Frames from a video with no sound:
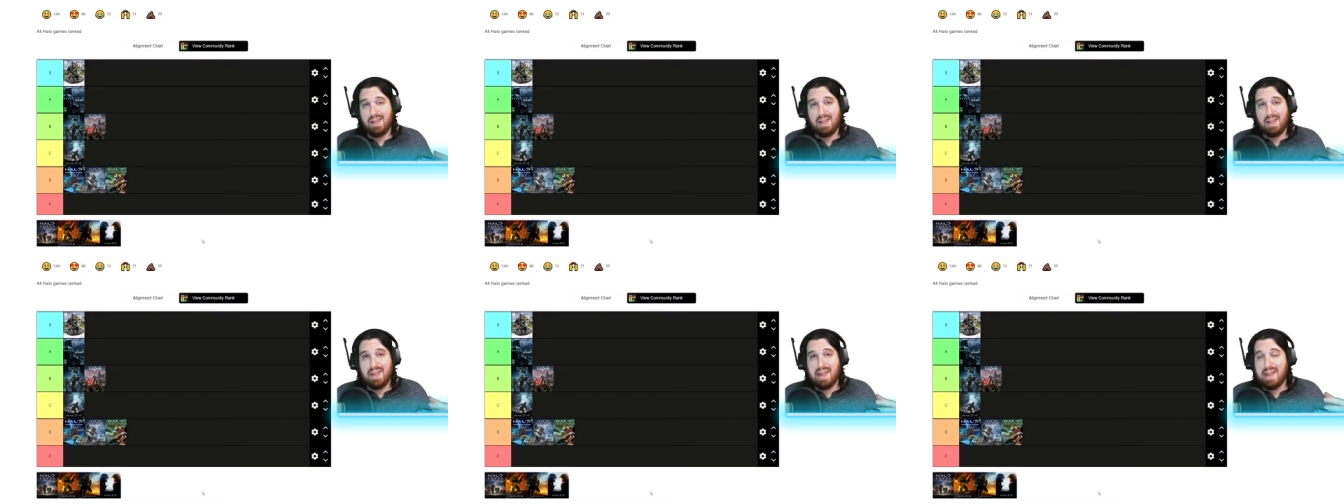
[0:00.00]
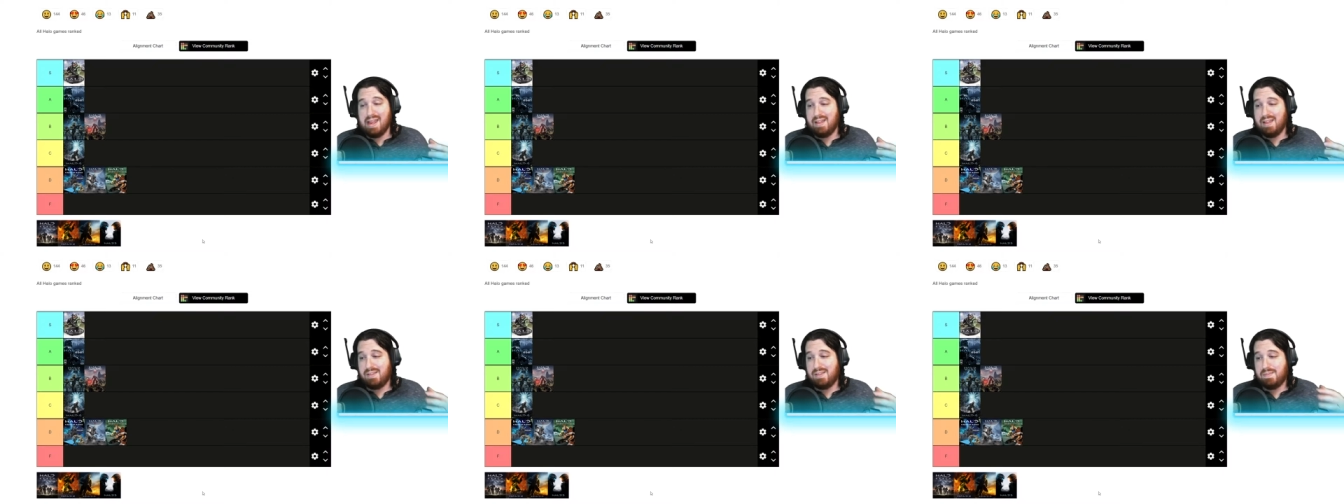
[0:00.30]

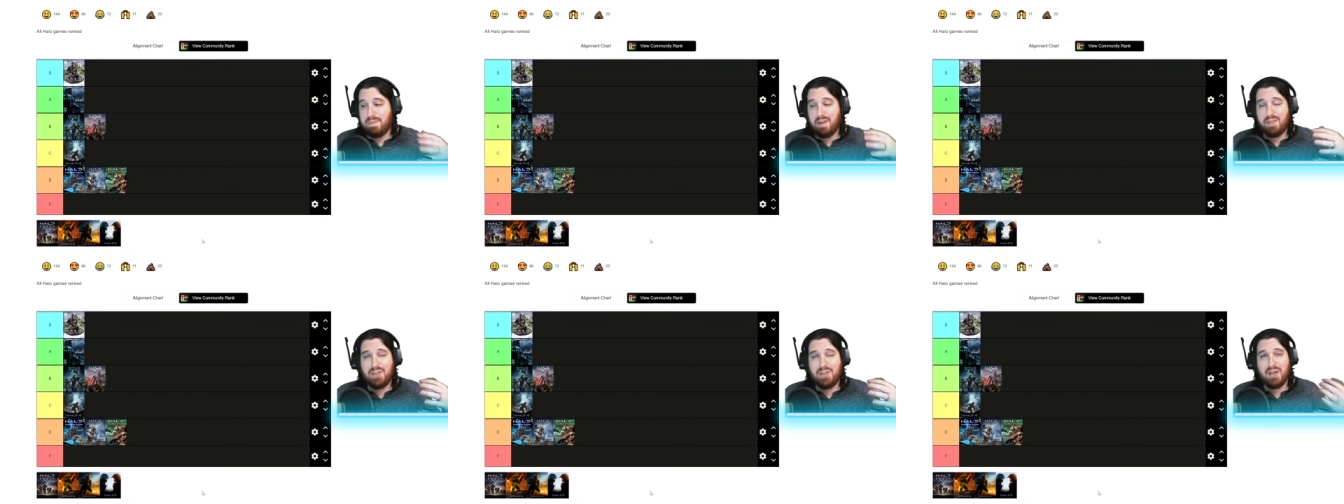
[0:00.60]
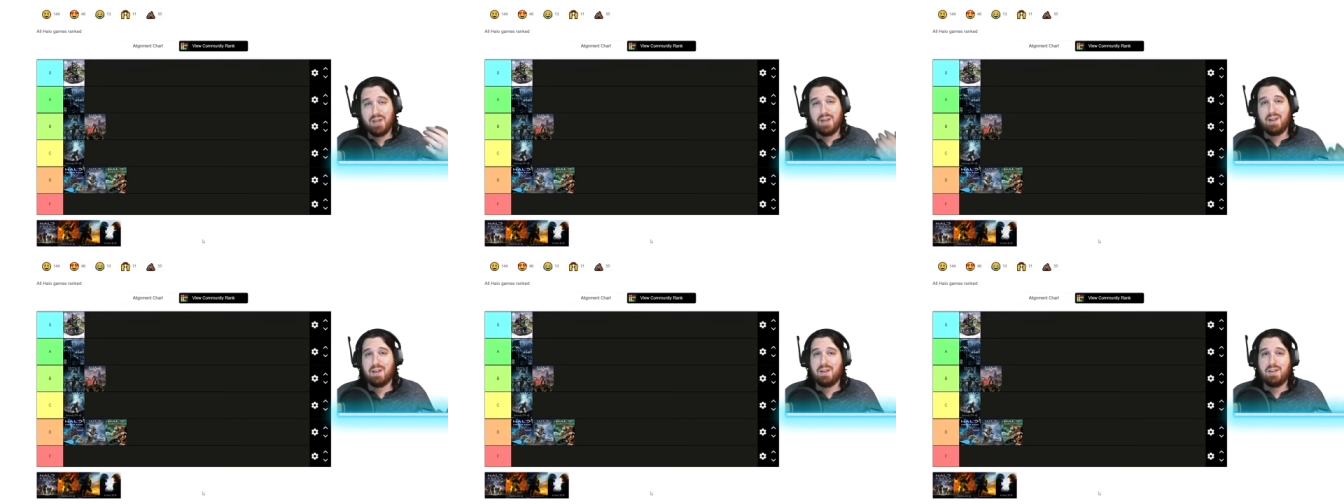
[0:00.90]
it's
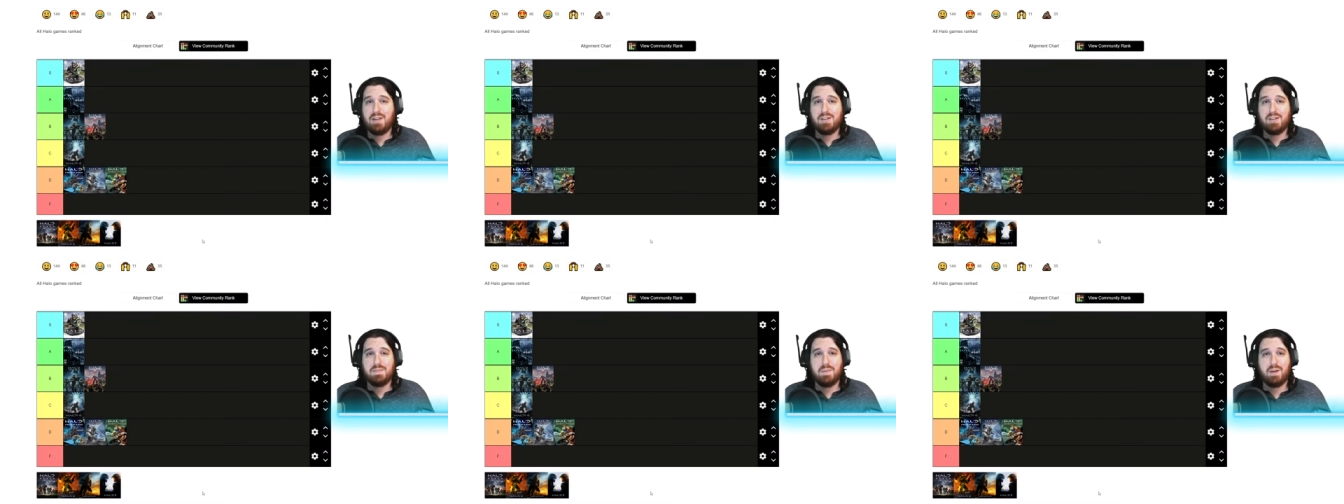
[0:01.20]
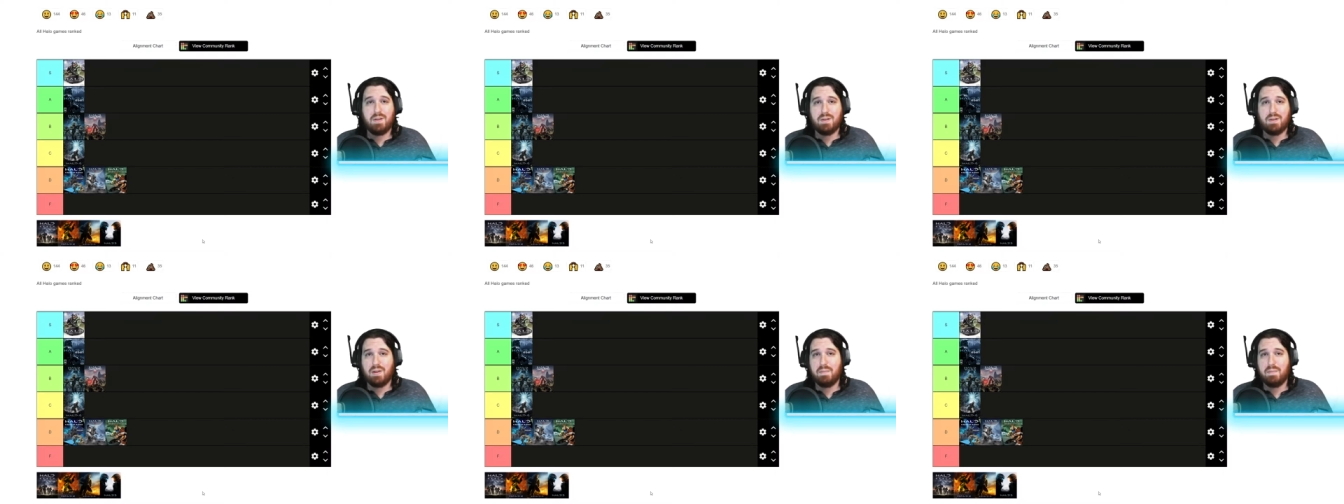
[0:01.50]
pathetically
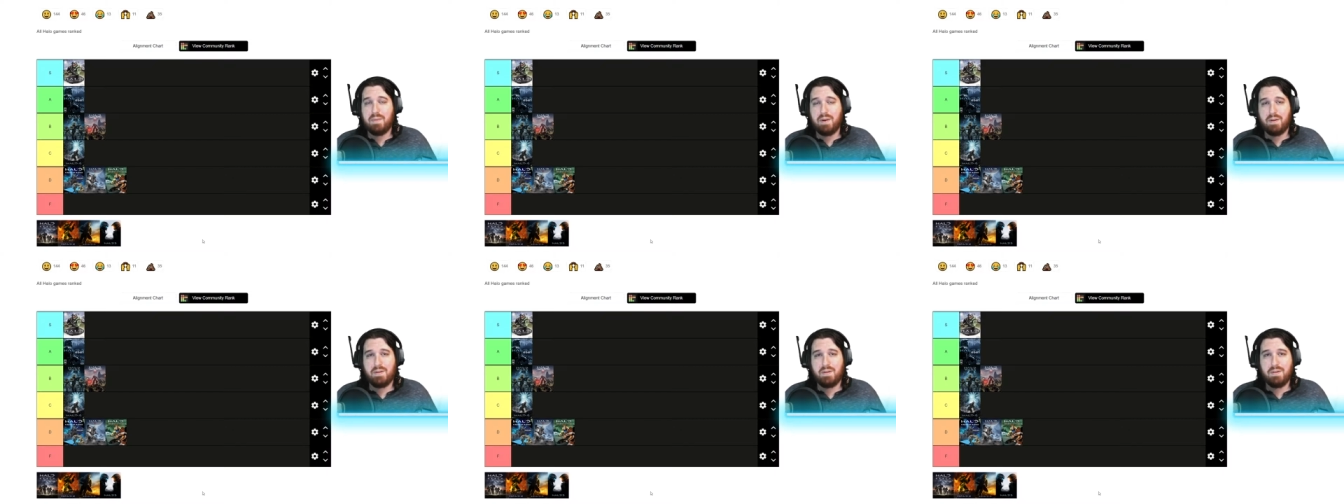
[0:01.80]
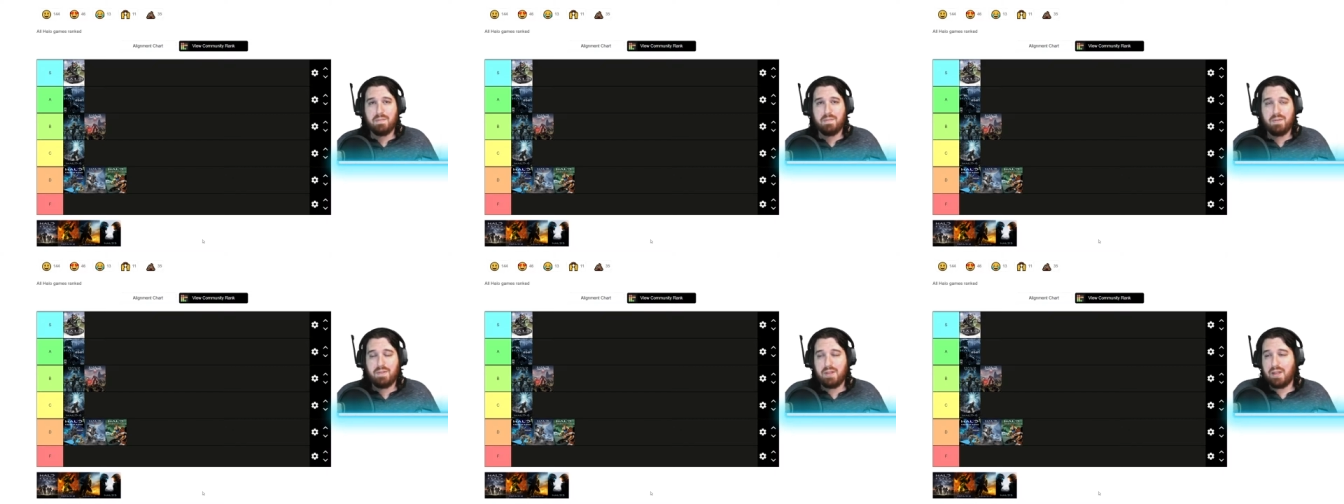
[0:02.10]
small compared to
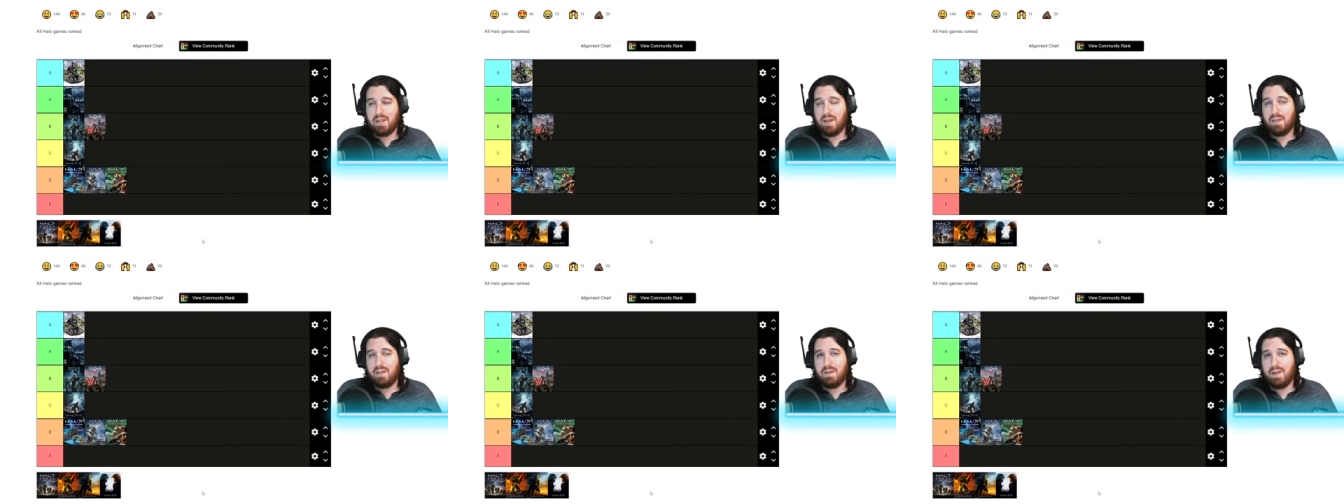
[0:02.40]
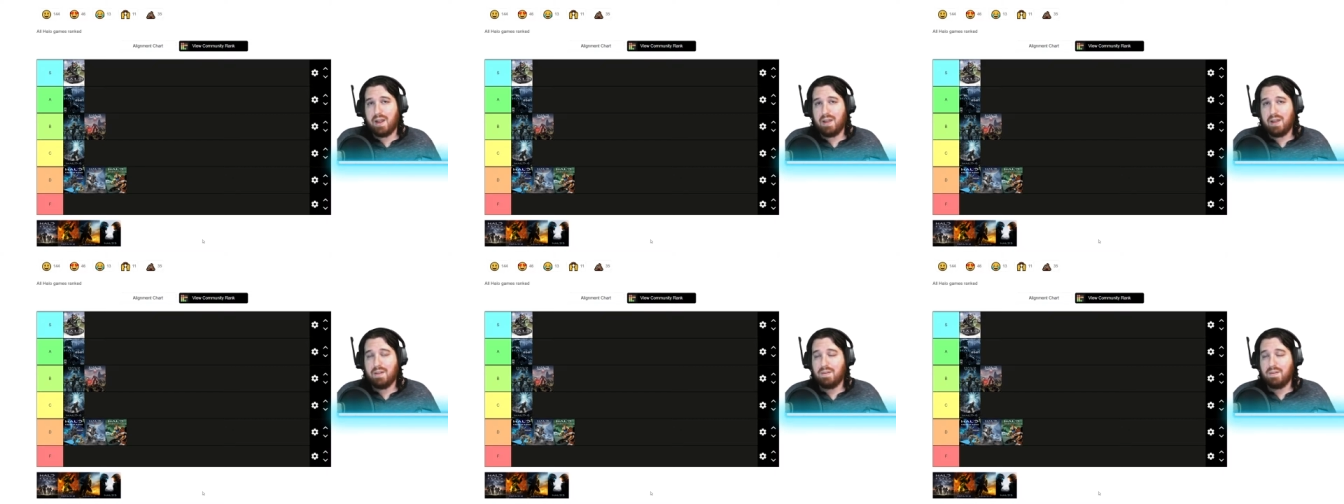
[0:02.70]
the other
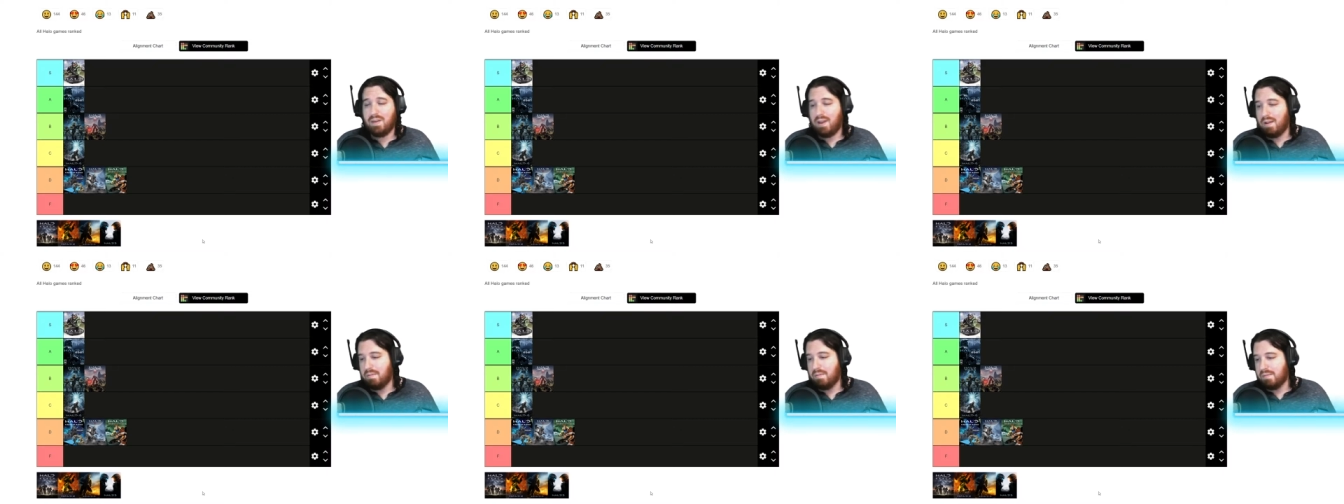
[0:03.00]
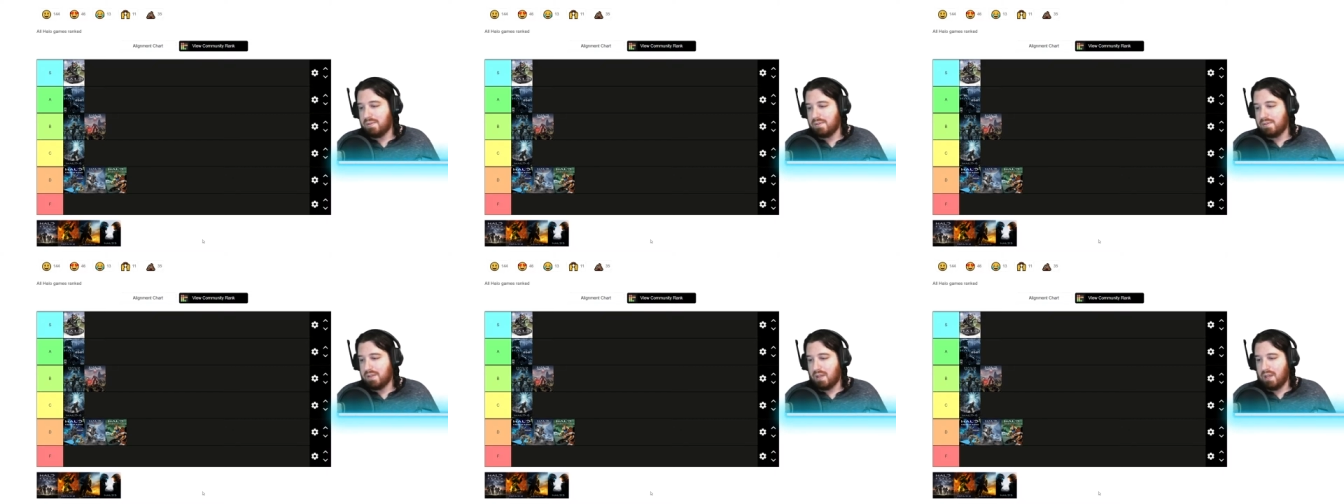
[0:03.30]
Halo
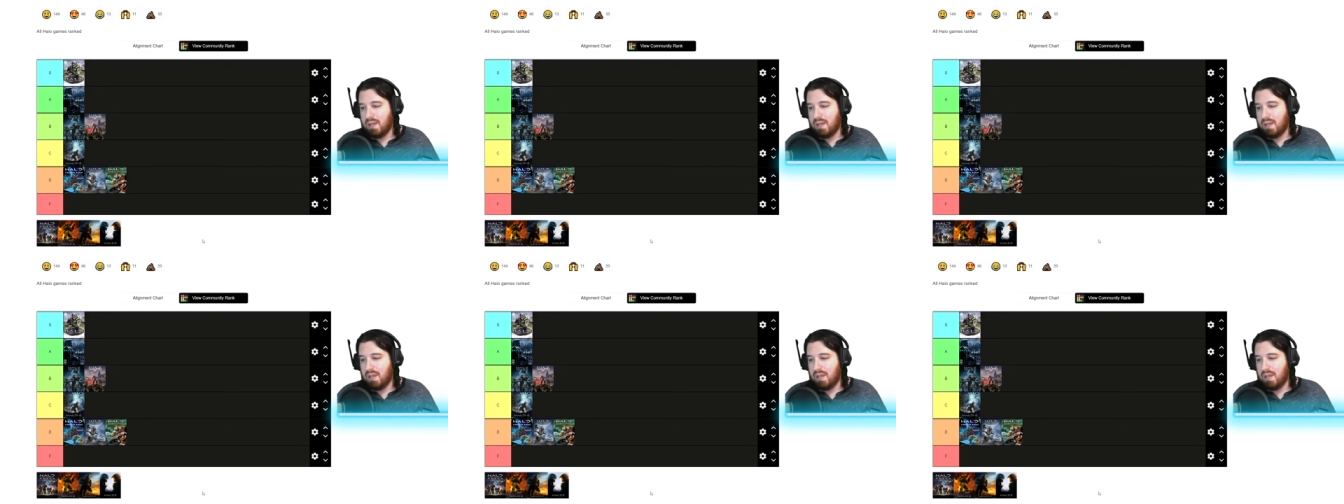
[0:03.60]
games.